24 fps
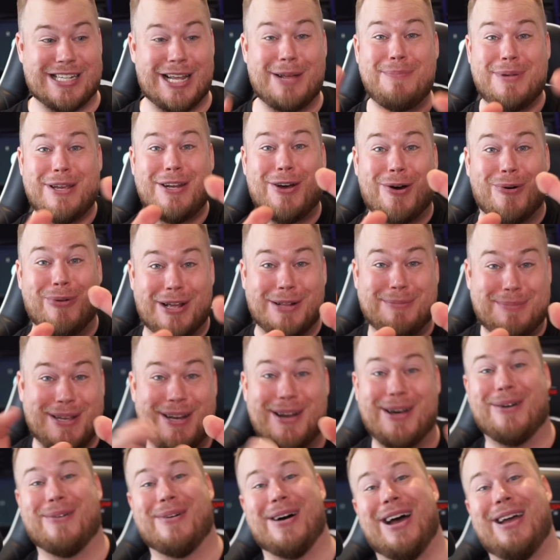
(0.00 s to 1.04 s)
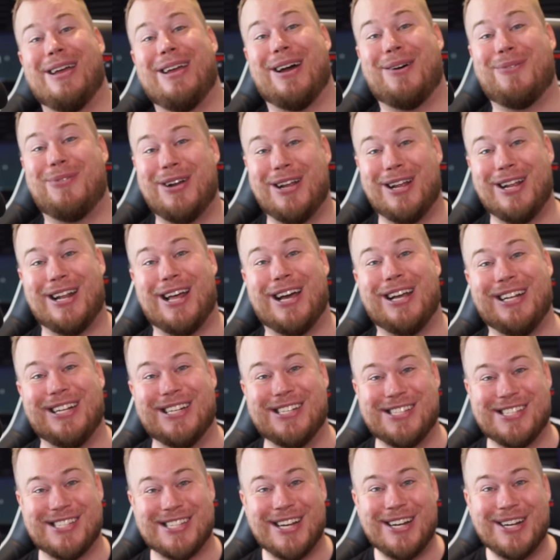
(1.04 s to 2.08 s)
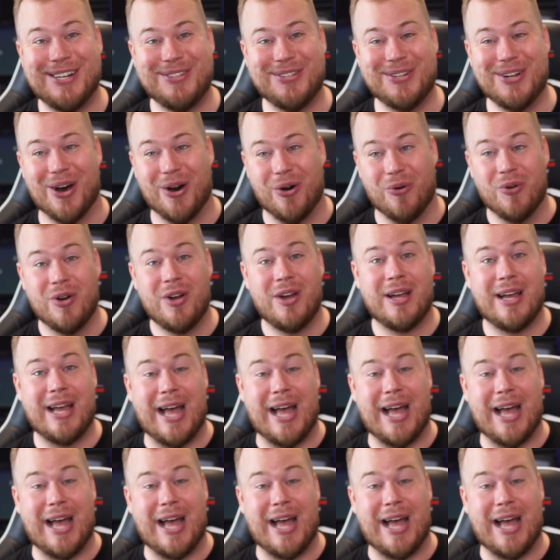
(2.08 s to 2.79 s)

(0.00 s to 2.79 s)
Let me know, let me know. I really like this to know.